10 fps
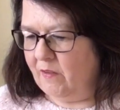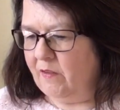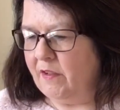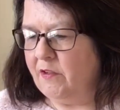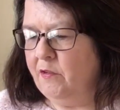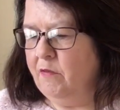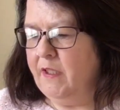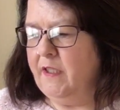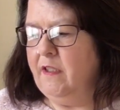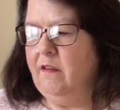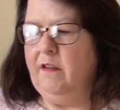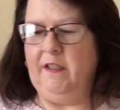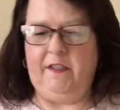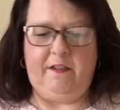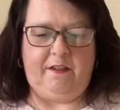I do really
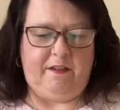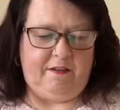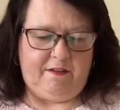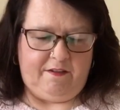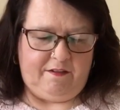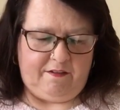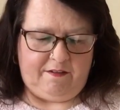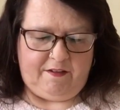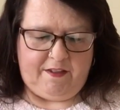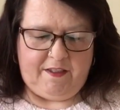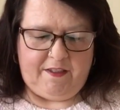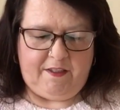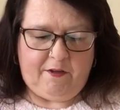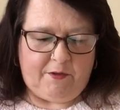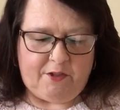like. You
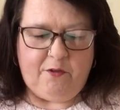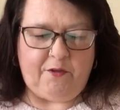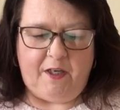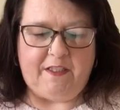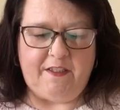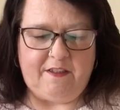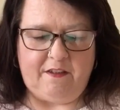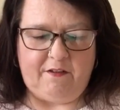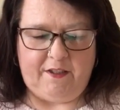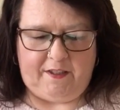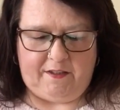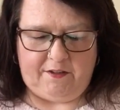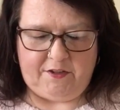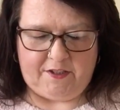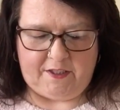know, it's not that I dislike it, I
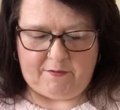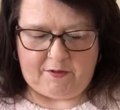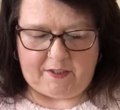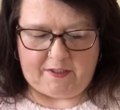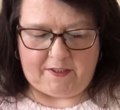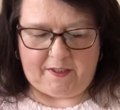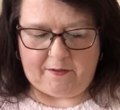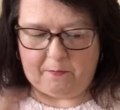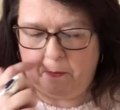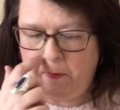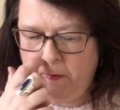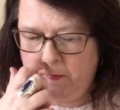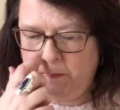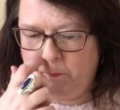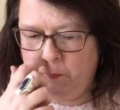just never get it out.
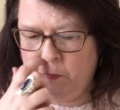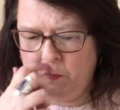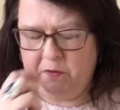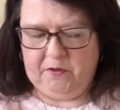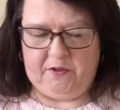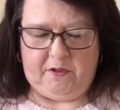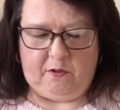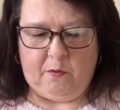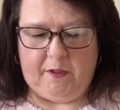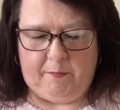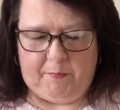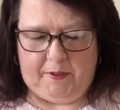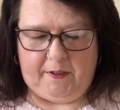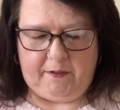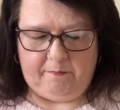The borders are quite
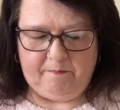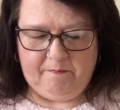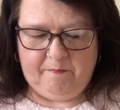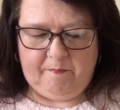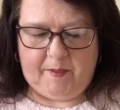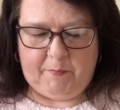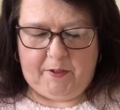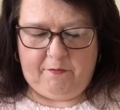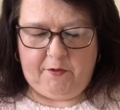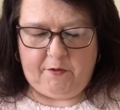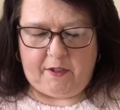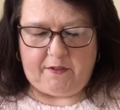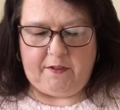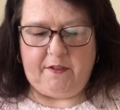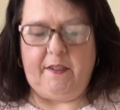big, but if you cut
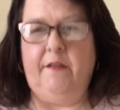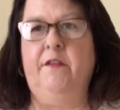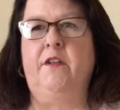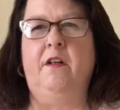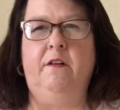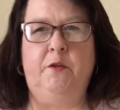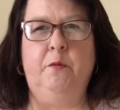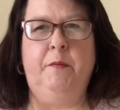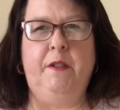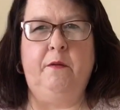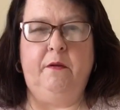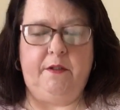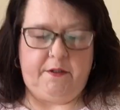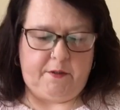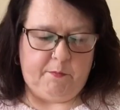it down the cards would be quite
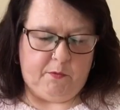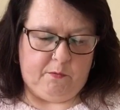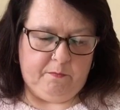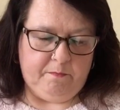small.